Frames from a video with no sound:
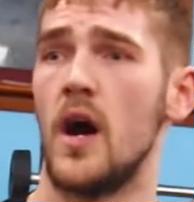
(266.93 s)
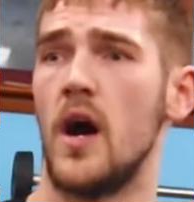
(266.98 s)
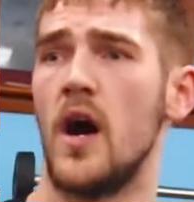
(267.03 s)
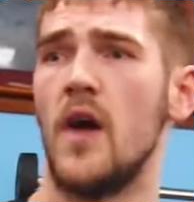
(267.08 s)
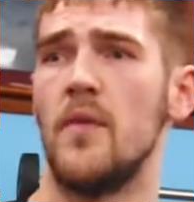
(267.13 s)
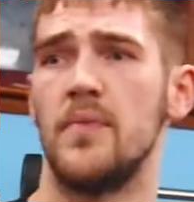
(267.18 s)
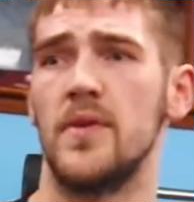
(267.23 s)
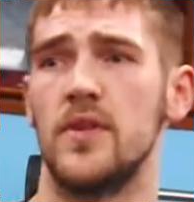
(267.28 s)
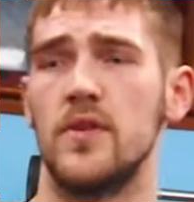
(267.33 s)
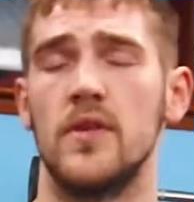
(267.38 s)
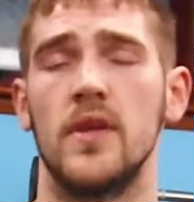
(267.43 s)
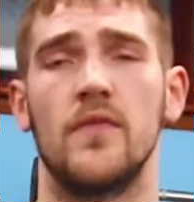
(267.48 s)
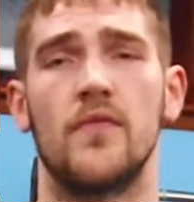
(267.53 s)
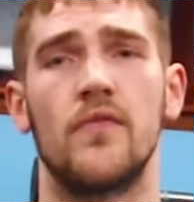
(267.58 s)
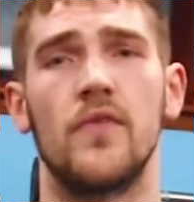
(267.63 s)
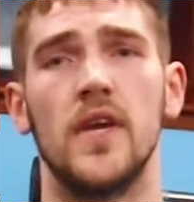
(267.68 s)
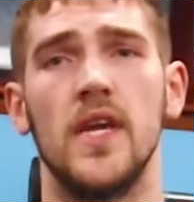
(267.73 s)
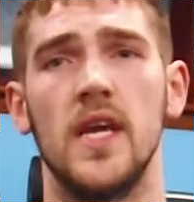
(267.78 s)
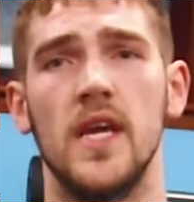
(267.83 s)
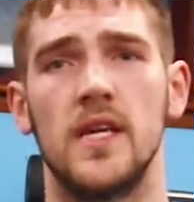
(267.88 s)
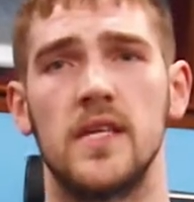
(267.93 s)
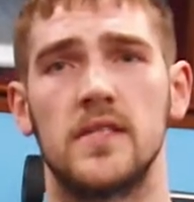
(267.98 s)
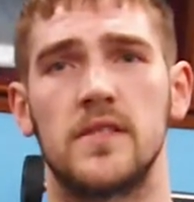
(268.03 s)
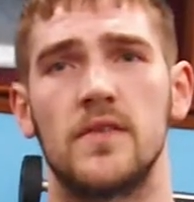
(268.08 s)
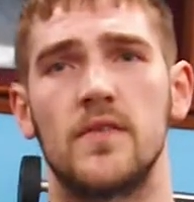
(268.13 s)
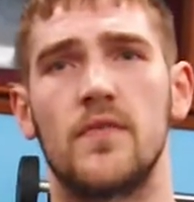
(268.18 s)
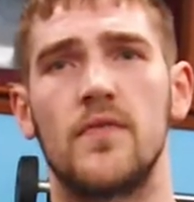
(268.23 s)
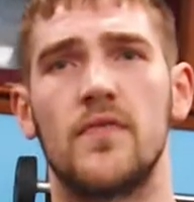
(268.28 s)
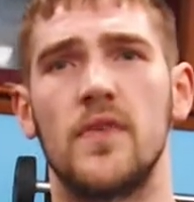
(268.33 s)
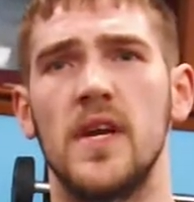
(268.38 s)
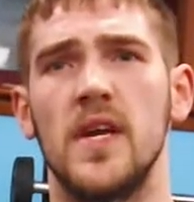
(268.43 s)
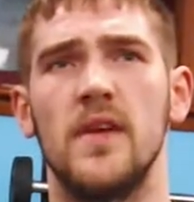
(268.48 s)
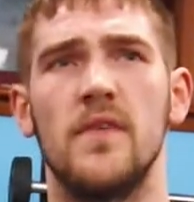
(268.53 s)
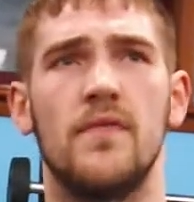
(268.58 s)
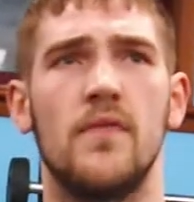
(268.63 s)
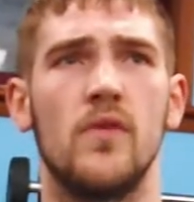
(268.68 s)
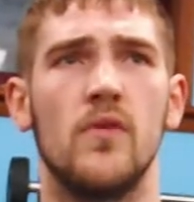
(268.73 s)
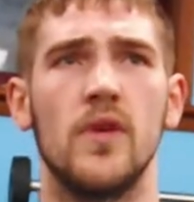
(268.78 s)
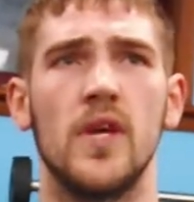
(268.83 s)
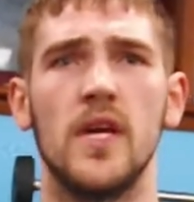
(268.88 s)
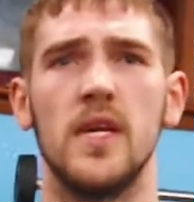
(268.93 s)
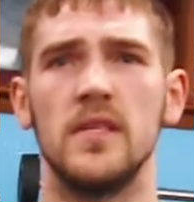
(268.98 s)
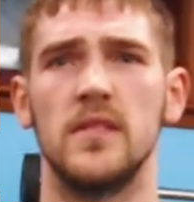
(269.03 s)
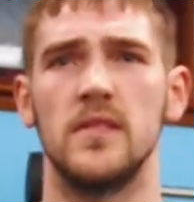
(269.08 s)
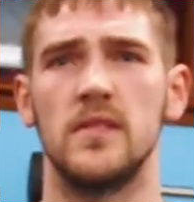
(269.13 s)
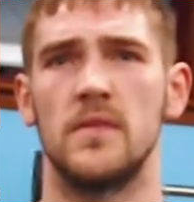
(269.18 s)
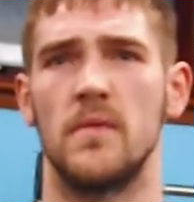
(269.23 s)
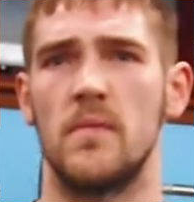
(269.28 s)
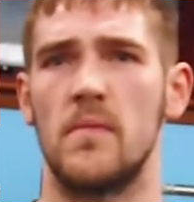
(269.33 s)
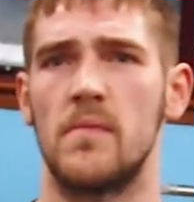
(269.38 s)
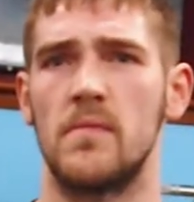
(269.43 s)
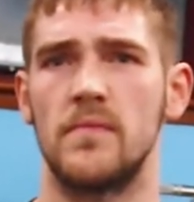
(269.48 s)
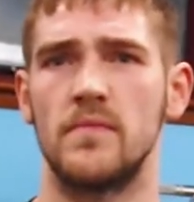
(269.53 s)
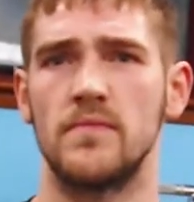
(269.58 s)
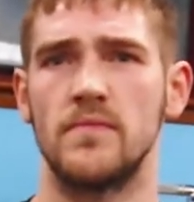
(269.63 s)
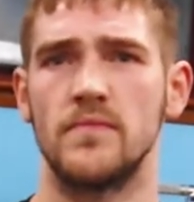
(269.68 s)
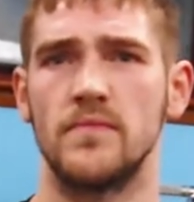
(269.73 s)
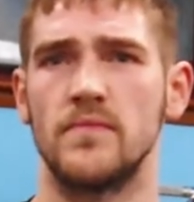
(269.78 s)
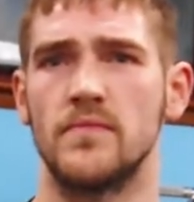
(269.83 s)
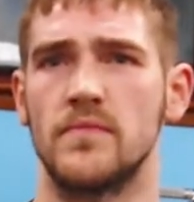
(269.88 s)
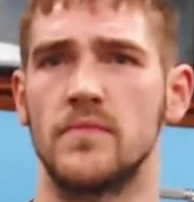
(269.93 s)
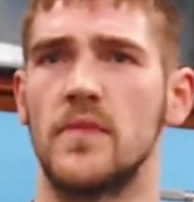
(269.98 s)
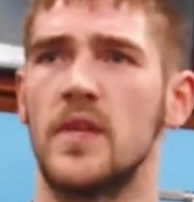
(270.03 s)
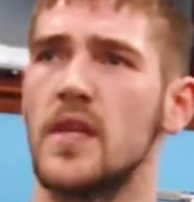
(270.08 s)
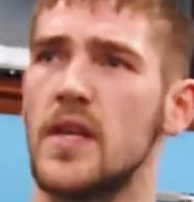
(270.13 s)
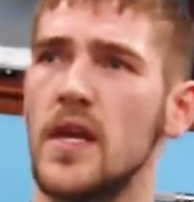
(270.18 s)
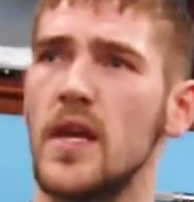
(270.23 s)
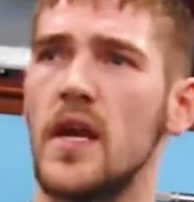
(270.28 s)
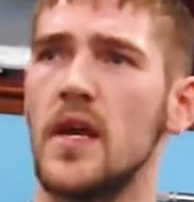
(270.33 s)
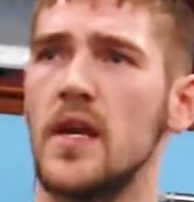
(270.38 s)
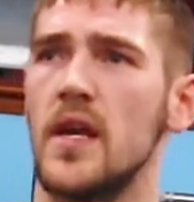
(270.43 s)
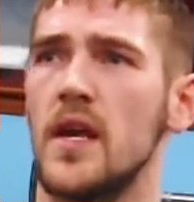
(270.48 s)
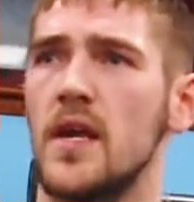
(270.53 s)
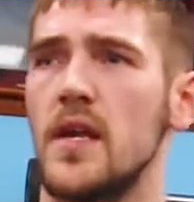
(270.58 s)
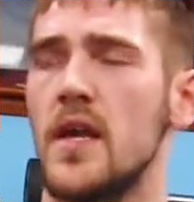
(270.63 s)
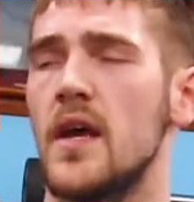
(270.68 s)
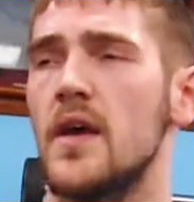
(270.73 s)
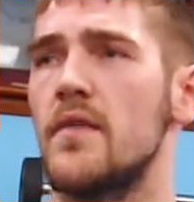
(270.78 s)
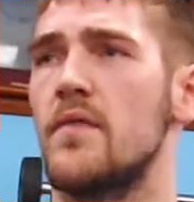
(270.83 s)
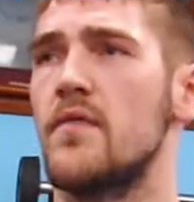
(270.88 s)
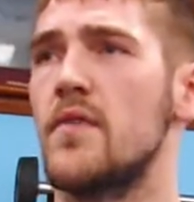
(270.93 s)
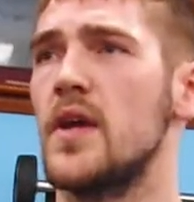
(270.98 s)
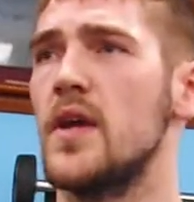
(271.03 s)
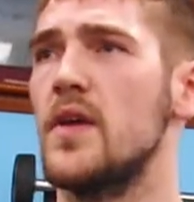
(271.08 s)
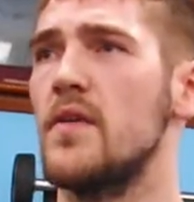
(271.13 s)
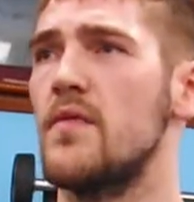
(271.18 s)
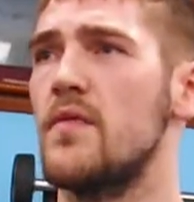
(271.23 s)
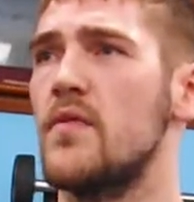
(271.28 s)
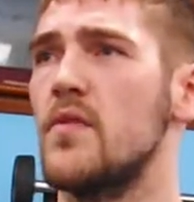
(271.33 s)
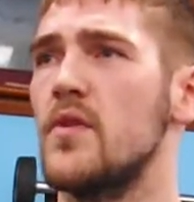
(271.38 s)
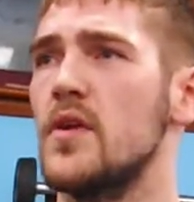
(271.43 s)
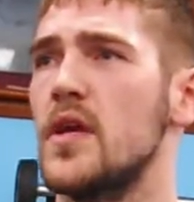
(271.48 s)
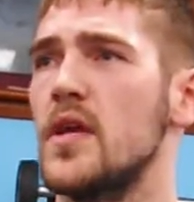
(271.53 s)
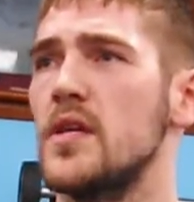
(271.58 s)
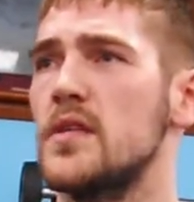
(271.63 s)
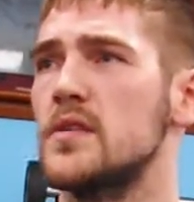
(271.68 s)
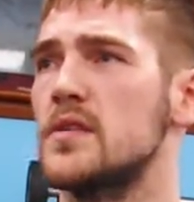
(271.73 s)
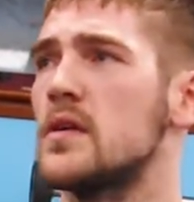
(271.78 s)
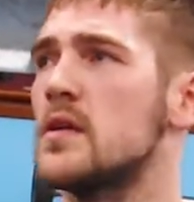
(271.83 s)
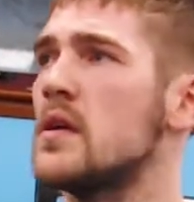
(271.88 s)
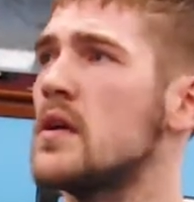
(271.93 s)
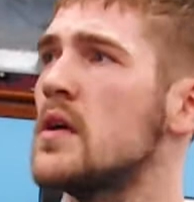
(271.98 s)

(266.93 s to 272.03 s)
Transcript: I've been doing it three years, three, four years. Really? Yeah, yeah, yeah, three, four years.